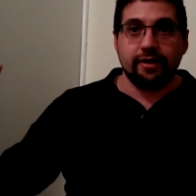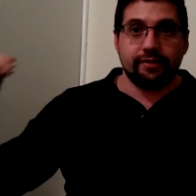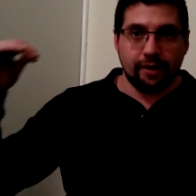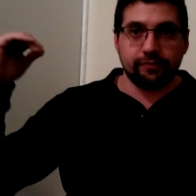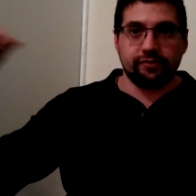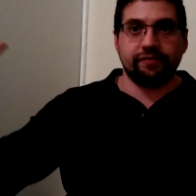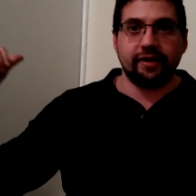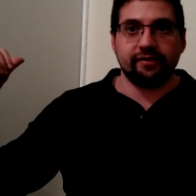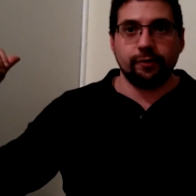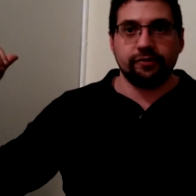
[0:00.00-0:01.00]
That was the
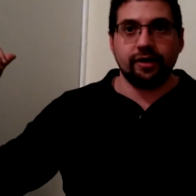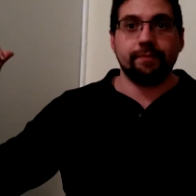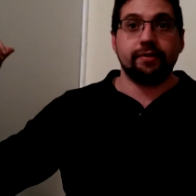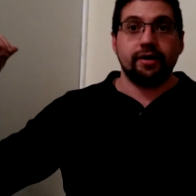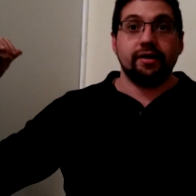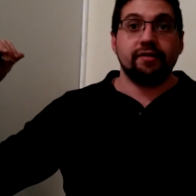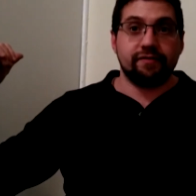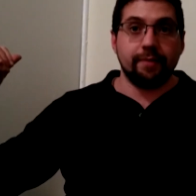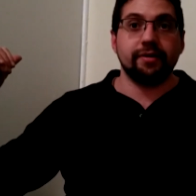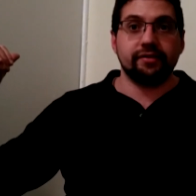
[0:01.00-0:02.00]
fence that was up.
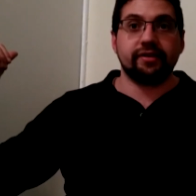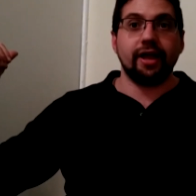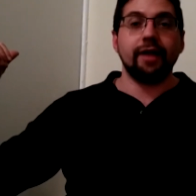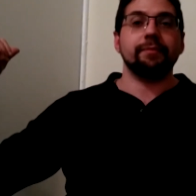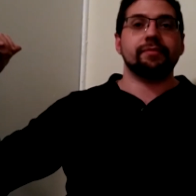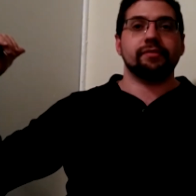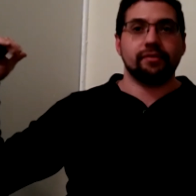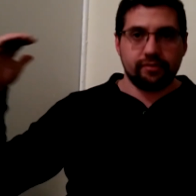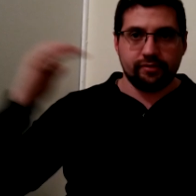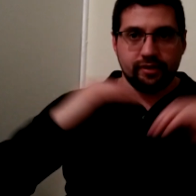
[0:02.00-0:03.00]
Feminists came
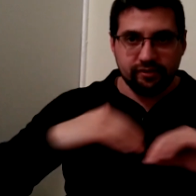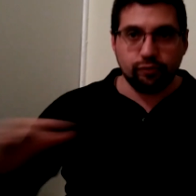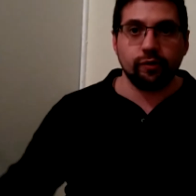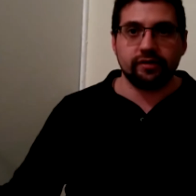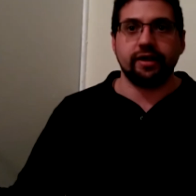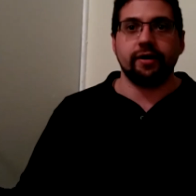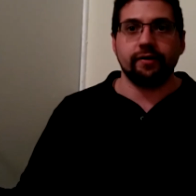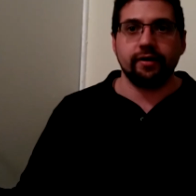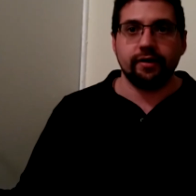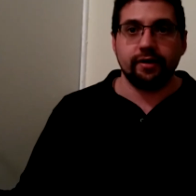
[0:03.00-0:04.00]
and they tore it
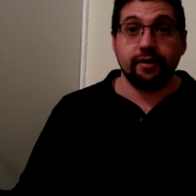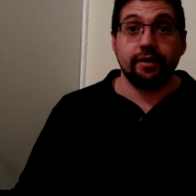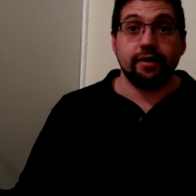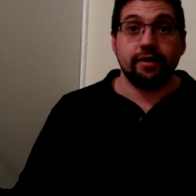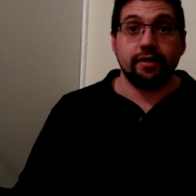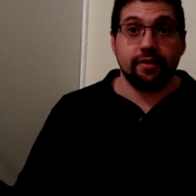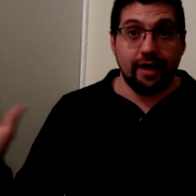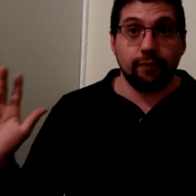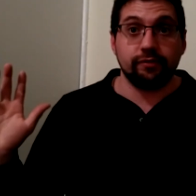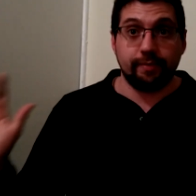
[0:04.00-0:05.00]
down.
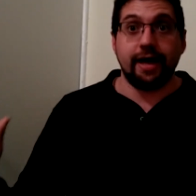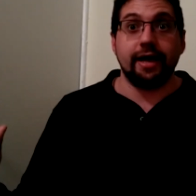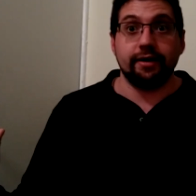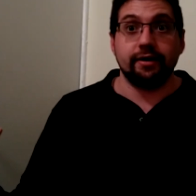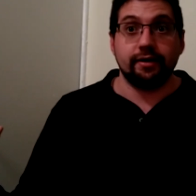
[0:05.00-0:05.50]
That was bad.